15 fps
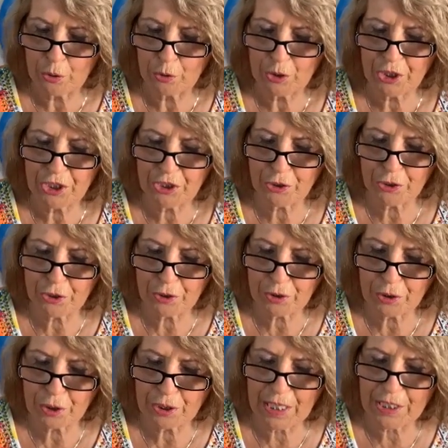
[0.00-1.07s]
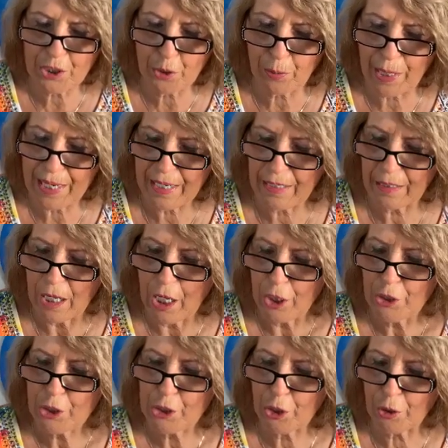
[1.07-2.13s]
to saturated